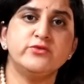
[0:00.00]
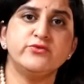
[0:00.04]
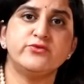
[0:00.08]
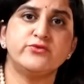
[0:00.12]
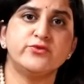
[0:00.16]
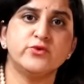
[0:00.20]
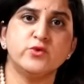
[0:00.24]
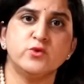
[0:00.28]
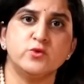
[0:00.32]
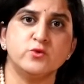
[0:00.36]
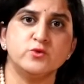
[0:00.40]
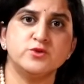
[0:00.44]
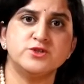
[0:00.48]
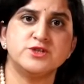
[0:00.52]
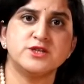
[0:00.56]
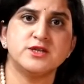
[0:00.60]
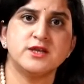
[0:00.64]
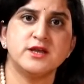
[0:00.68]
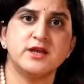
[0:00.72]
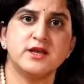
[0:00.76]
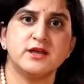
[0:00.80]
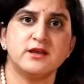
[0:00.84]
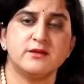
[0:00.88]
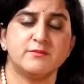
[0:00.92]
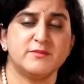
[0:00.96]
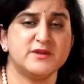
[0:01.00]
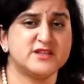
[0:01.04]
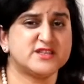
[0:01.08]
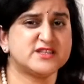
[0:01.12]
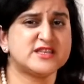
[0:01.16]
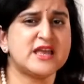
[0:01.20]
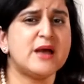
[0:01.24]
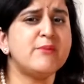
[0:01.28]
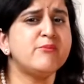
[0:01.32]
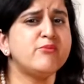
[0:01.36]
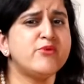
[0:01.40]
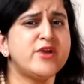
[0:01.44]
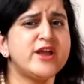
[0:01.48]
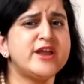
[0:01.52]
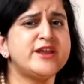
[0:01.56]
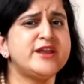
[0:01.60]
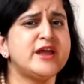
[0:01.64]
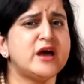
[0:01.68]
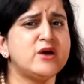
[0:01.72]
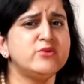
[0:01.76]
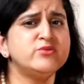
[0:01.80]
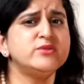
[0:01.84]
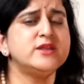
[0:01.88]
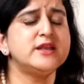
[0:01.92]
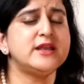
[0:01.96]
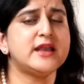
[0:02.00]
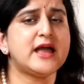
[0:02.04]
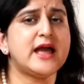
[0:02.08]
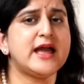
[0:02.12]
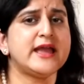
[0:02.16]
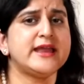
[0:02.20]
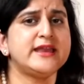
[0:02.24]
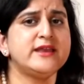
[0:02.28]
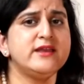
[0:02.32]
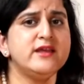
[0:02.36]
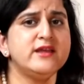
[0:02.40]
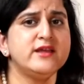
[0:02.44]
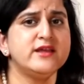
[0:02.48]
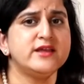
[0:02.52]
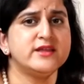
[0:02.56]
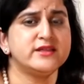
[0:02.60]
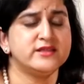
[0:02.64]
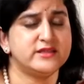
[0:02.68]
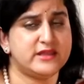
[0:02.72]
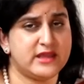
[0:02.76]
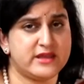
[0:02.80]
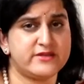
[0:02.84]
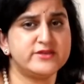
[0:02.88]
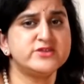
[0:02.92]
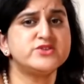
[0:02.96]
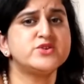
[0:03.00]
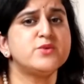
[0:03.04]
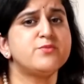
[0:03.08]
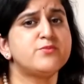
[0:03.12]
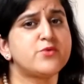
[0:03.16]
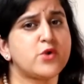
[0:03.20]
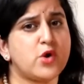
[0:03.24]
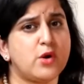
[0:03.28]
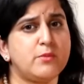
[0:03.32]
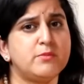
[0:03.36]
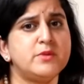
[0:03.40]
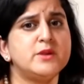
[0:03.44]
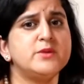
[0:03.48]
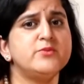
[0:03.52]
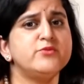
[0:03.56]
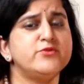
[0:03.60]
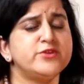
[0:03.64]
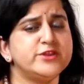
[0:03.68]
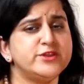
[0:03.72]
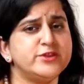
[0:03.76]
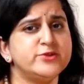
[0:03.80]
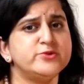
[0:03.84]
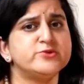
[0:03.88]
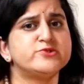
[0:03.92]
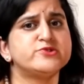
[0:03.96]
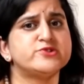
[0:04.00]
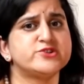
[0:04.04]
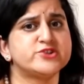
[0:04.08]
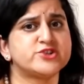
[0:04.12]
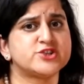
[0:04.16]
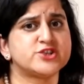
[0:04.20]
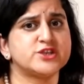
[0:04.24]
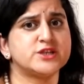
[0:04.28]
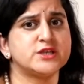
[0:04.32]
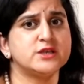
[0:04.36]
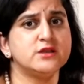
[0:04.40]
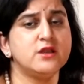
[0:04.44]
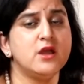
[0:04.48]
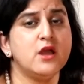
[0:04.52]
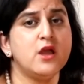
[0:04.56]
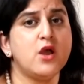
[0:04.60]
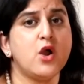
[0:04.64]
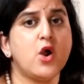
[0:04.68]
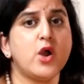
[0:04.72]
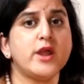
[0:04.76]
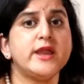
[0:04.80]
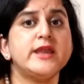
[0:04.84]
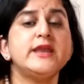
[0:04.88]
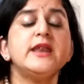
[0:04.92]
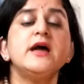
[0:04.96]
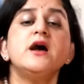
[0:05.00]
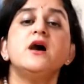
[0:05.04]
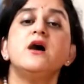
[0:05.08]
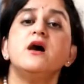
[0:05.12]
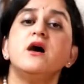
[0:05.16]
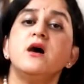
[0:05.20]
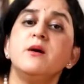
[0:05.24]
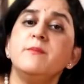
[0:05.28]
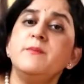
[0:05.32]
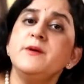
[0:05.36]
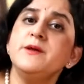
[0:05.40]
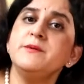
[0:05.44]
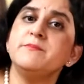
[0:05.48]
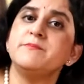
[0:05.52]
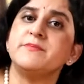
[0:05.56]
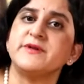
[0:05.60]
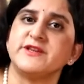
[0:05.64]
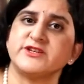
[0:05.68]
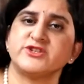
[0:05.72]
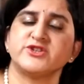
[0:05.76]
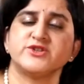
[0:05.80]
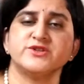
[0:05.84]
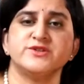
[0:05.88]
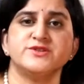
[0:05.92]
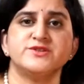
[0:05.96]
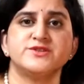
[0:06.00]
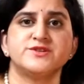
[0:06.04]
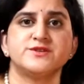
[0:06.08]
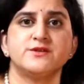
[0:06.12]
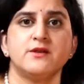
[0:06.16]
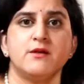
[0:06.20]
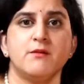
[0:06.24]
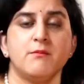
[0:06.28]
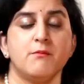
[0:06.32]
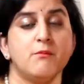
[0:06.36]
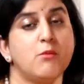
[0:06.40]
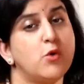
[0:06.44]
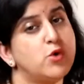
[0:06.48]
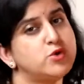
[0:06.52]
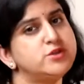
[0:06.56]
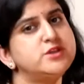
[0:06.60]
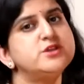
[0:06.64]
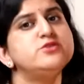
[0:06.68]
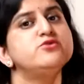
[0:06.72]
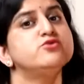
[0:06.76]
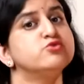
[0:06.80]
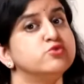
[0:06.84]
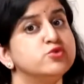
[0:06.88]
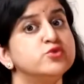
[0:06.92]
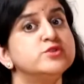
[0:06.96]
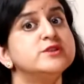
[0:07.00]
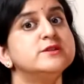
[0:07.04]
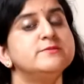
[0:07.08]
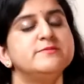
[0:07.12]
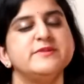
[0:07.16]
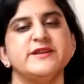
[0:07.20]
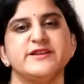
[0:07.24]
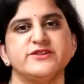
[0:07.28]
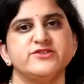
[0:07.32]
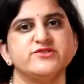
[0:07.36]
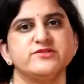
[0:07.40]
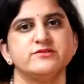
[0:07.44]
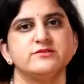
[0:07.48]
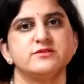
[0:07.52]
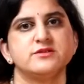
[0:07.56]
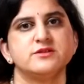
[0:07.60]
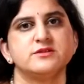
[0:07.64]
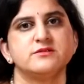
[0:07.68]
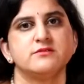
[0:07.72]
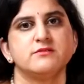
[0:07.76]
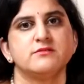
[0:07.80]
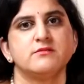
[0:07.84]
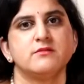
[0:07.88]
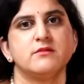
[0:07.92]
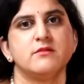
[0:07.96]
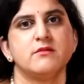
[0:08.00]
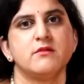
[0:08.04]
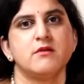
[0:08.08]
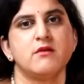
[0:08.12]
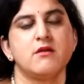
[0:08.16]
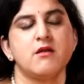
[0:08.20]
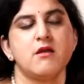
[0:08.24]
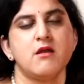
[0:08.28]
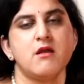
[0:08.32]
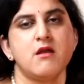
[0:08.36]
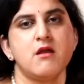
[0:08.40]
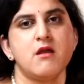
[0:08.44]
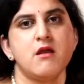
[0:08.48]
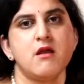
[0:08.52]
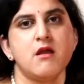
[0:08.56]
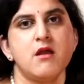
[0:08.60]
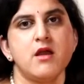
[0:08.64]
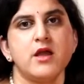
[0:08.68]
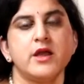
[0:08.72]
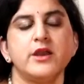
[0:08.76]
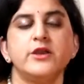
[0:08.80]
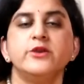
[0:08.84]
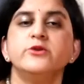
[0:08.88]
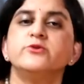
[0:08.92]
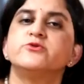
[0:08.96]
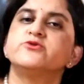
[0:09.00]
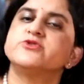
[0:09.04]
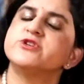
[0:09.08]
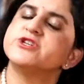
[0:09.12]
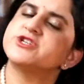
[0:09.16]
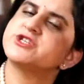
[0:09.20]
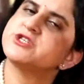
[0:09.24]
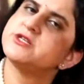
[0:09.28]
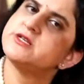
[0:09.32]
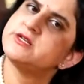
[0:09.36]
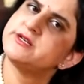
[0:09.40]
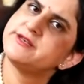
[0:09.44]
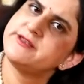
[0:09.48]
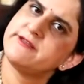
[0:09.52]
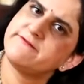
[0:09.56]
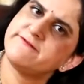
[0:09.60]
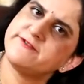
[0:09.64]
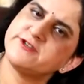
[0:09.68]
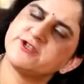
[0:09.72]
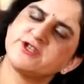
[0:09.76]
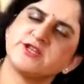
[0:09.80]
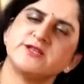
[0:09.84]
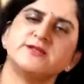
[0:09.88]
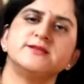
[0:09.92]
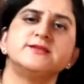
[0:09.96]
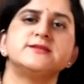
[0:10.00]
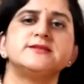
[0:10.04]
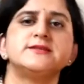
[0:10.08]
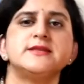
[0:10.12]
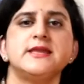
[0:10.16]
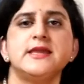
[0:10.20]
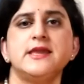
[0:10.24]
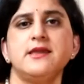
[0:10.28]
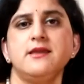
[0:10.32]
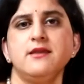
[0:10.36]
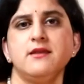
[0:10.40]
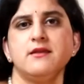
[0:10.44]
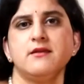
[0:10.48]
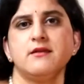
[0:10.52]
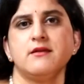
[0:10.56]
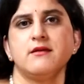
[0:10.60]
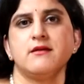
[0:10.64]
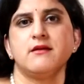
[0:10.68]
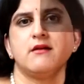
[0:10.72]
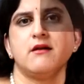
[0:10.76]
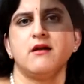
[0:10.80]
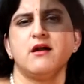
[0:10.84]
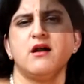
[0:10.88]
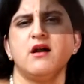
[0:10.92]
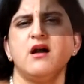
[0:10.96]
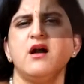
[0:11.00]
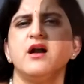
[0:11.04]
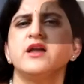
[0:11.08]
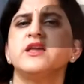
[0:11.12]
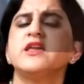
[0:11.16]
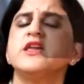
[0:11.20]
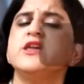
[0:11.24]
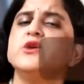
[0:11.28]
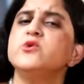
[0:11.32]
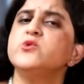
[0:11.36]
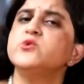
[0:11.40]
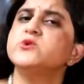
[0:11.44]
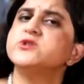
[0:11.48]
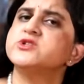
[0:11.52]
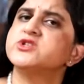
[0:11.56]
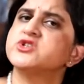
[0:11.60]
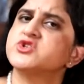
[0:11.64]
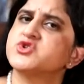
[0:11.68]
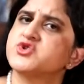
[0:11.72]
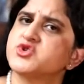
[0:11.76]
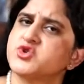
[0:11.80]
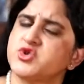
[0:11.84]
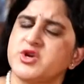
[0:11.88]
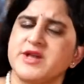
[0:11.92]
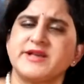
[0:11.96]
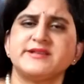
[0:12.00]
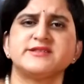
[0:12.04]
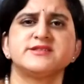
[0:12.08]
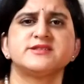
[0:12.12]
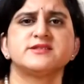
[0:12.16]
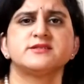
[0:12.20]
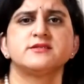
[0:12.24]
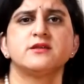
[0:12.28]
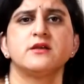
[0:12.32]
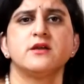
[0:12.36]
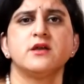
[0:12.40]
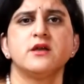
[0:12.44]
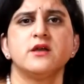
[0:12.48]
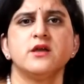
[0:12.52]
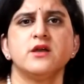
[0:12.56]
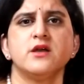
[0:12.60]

on food, but somewhere down the line there is a problem with nutrition in urban patients more than rural patients. Nutritional deficiency, acute stress,